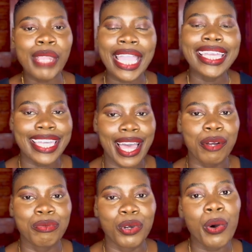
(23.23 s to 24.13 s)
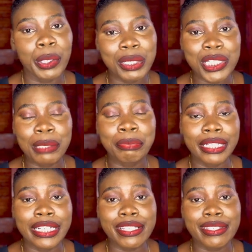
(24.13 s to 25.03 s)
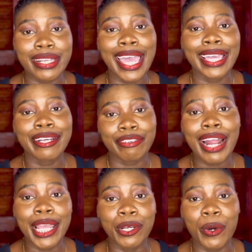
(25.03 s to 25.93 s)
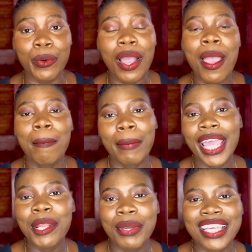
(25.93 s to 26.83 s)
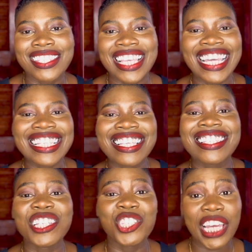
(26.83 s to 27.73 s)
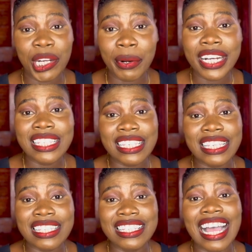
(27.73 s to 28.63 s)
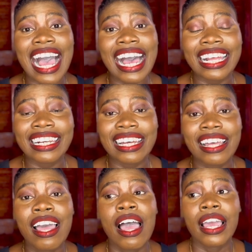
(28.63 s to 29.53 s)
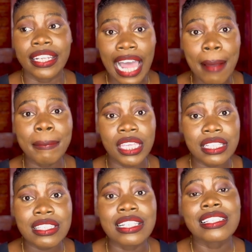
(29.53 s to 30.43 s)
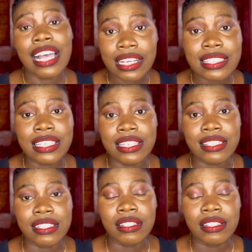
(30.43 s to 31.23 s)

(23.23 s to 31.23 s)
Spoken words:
Yeah, go and watch that playlist like right now. But anyways, it is the January season, and that means the tax season.